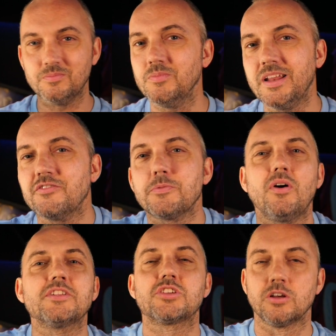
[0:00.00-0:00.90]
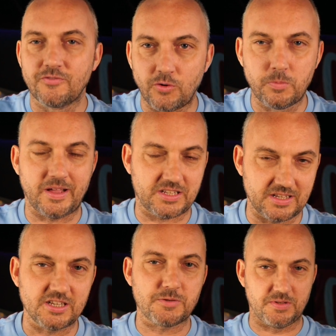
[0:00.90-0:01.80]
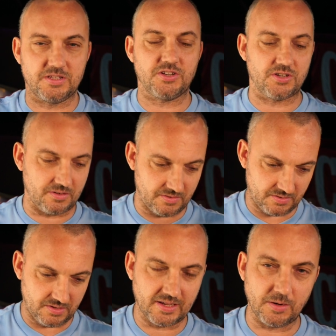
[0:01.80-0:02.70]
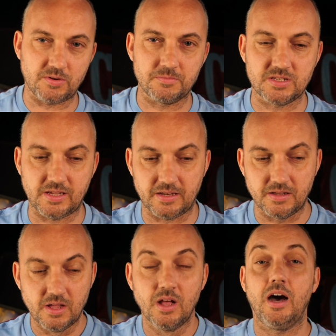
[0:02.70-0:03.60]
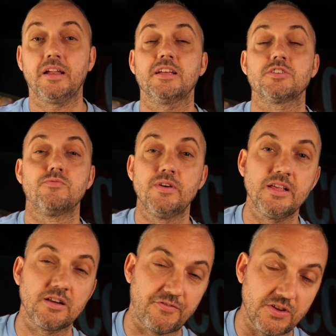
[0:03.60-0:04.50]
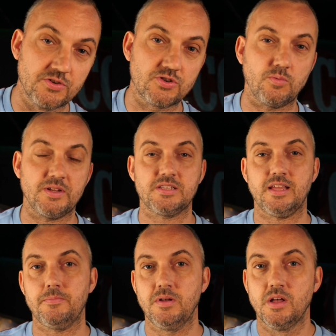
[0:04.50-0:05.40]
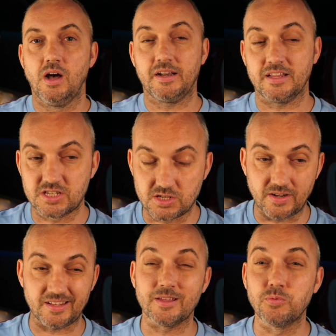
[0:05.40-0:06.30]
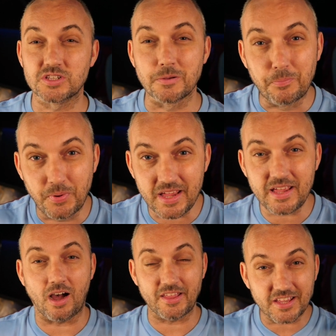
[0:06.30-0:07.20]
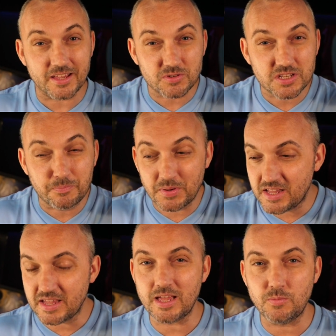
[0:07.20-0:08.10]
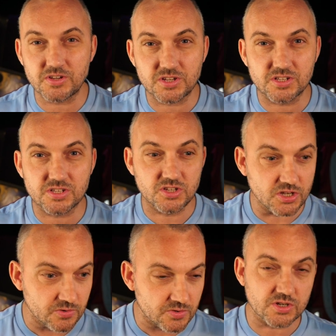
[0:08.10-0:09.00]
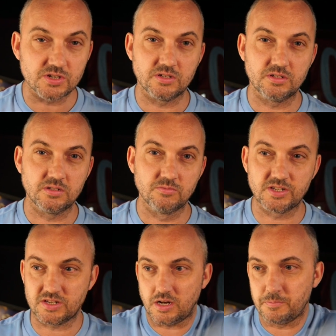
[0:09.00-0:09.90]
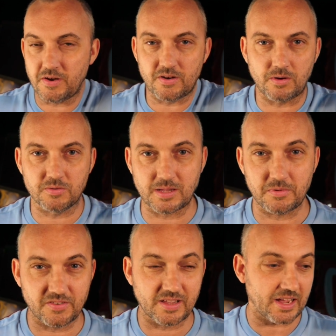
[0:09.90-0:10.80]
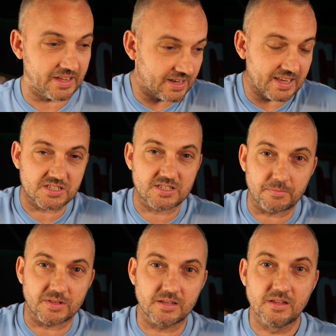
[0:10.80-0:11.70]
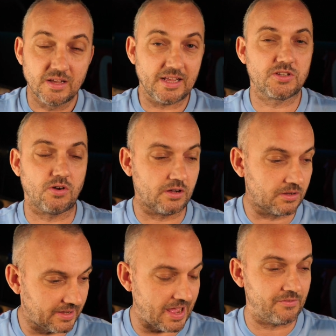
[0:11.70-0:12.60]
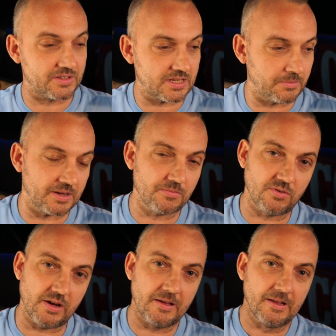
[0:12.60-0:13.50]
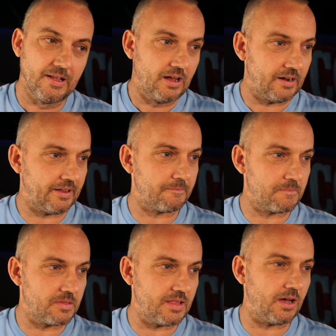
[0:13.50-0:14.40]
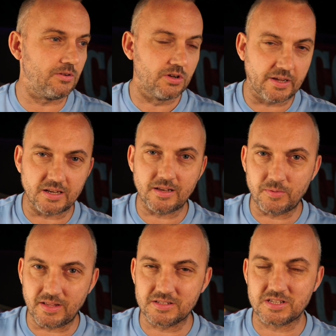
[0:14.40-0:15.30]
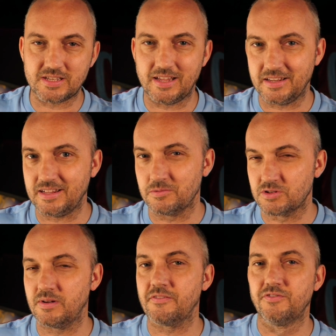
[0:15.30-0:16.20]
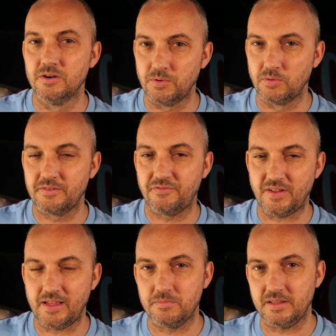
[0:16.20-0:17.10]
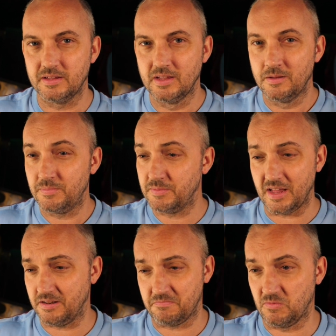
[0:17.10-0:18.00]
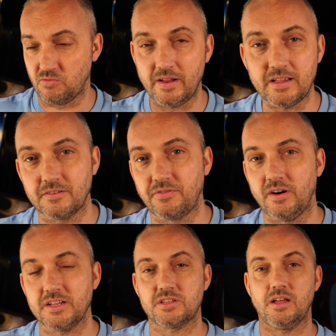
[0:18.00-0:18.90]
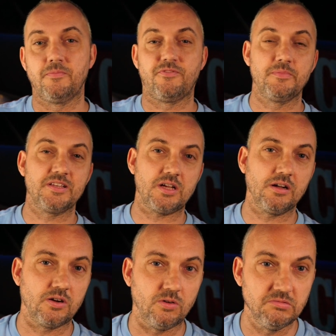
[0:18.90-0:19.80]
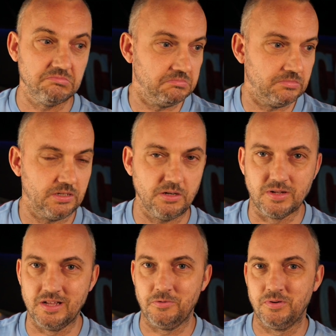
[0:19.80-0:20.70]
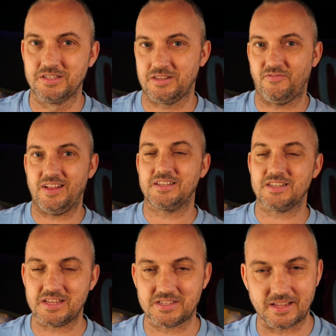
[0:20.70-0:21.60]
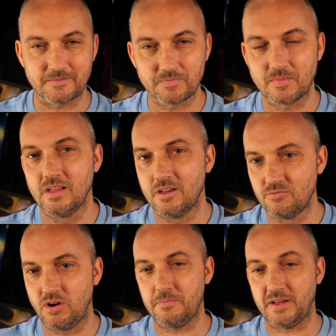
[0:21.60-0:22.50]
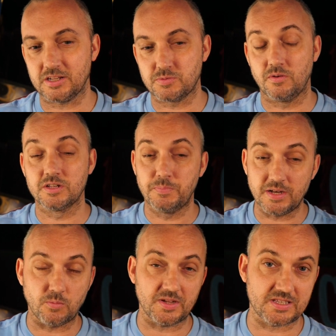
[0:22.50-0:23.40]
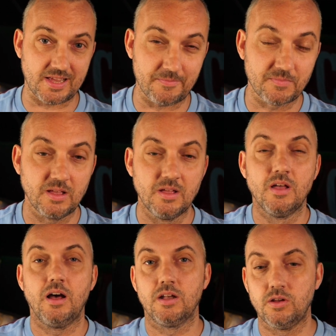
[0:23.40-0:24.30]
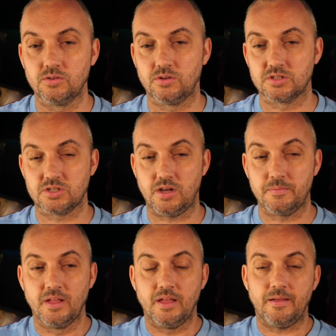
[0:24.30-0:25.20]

We don't have to buy two fullbacks in each position. You get what I'm saying. I think he has a really good future at West Ham. I think he wants to be here, which is huge. Which, you know, bearing in mind what's happening with Ngakia, that's something. That's got to count for something, right? I think now looking and now we understand he comes from a footballing family. Be getting great advice from his uncle, who was a fantastic right back as well. He's been at West Ham a long, long time.